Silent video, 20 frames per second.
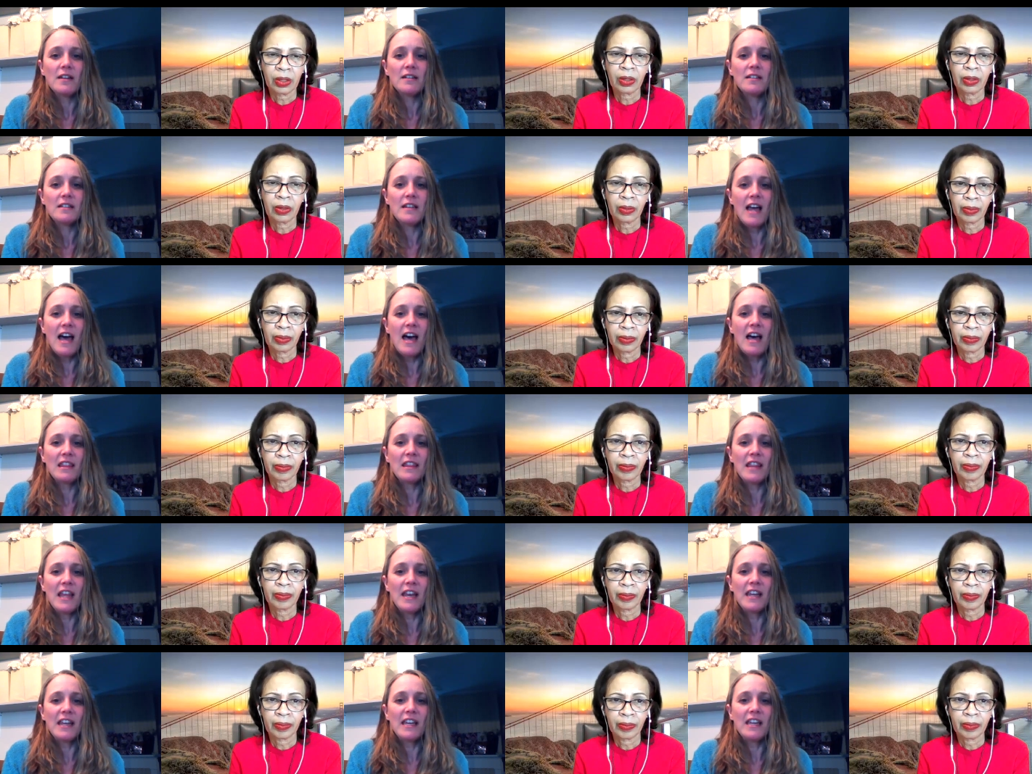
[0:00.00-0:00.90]
Speaker 1: not
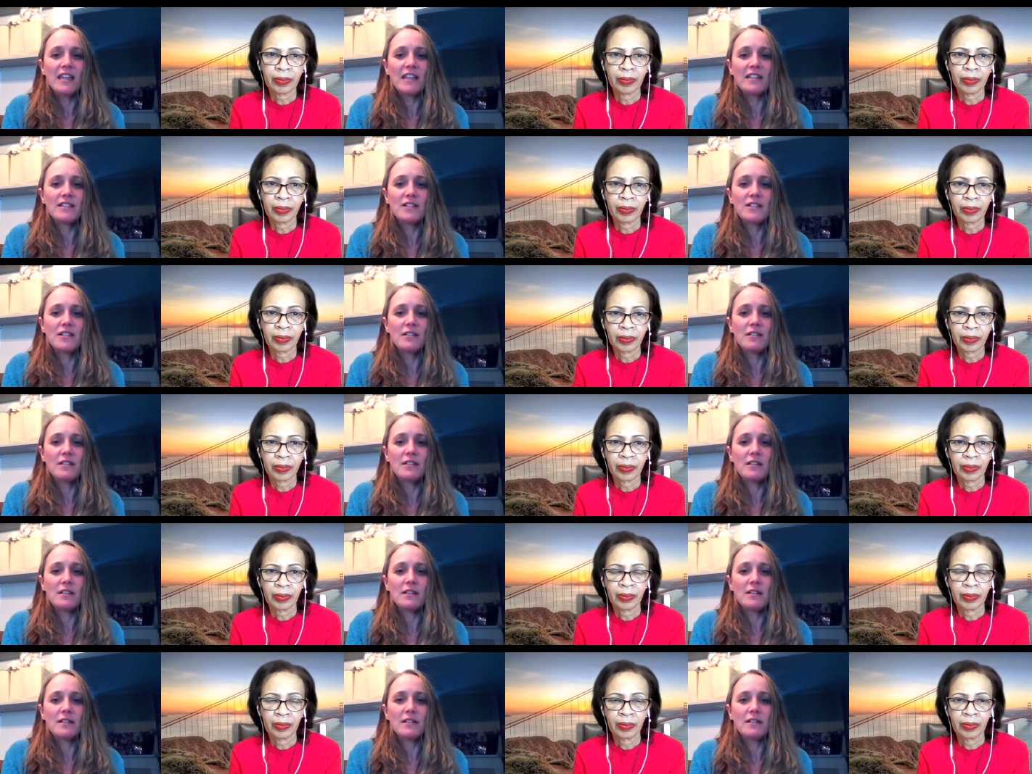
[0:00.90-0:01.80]
letting it
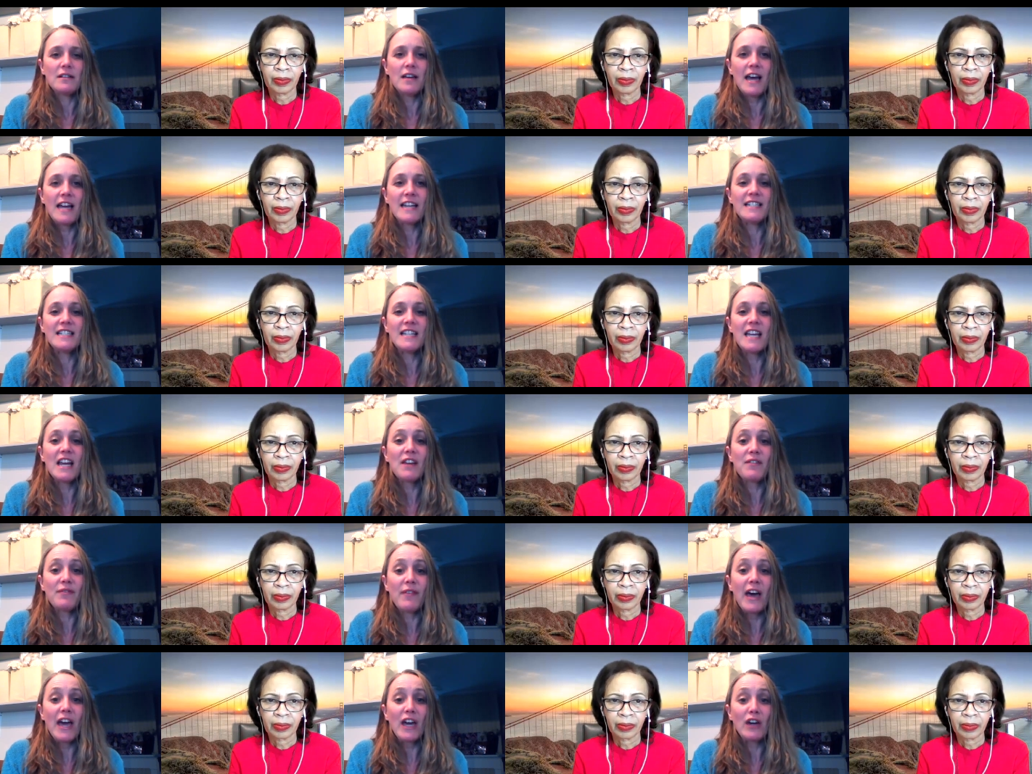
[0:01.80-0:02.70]

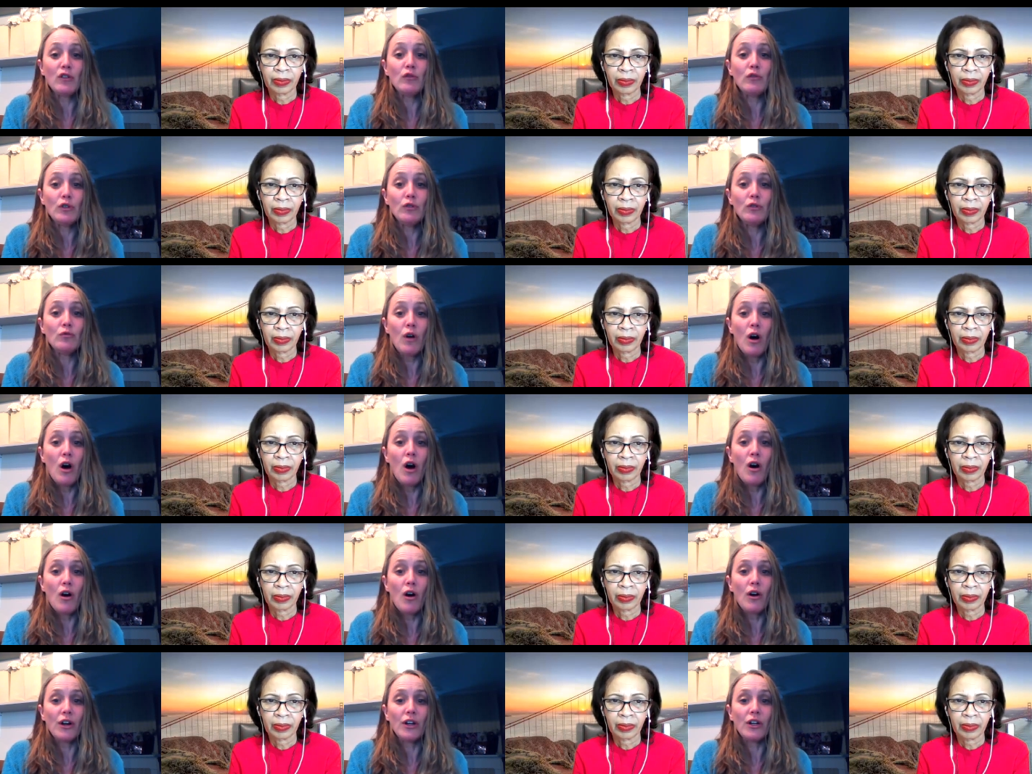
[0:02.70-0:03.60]
identify who you
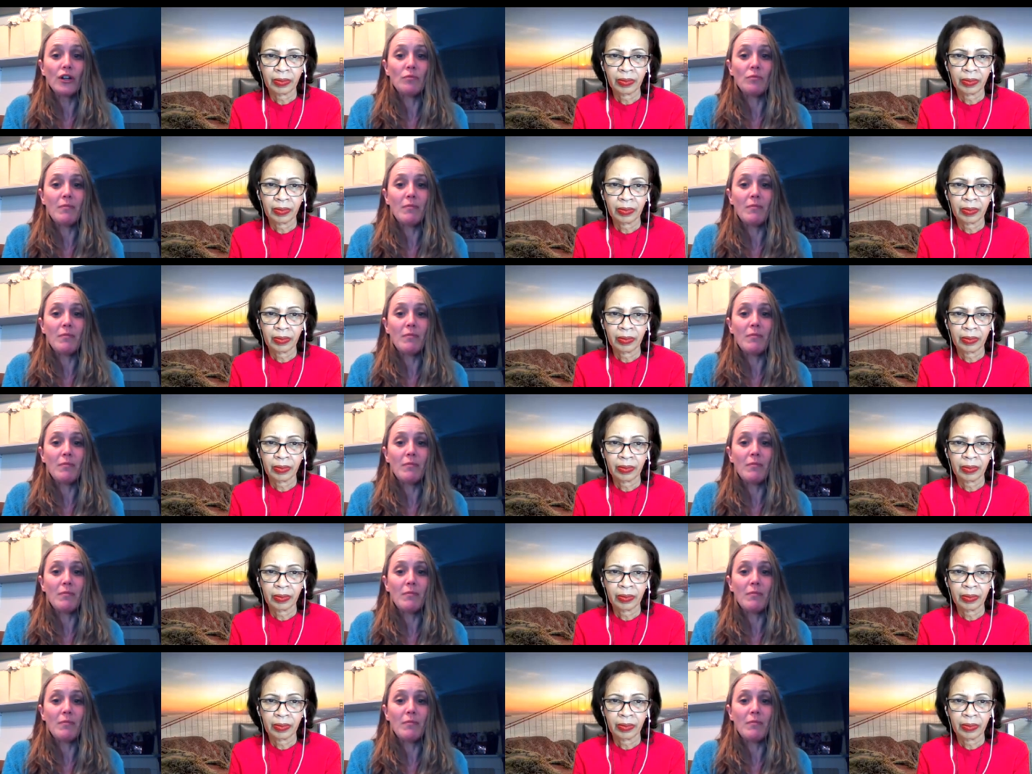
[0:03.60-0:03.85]
are, your